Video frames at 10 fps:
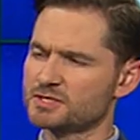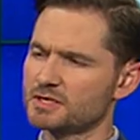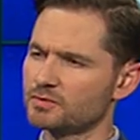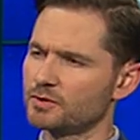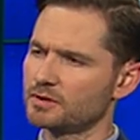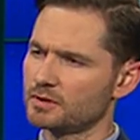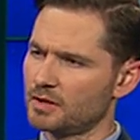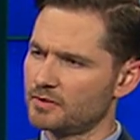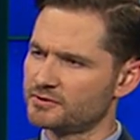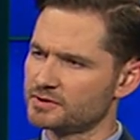said you weren't
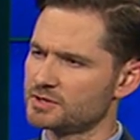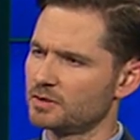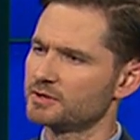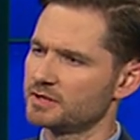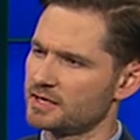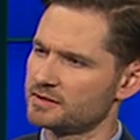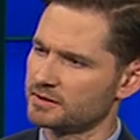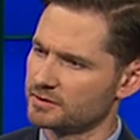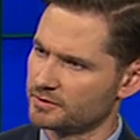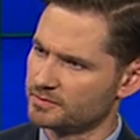of the dominant
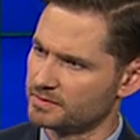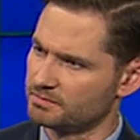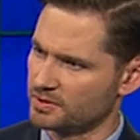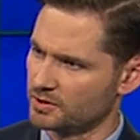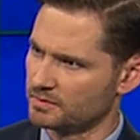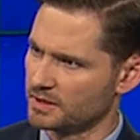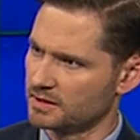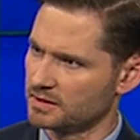ethnic group in Burma.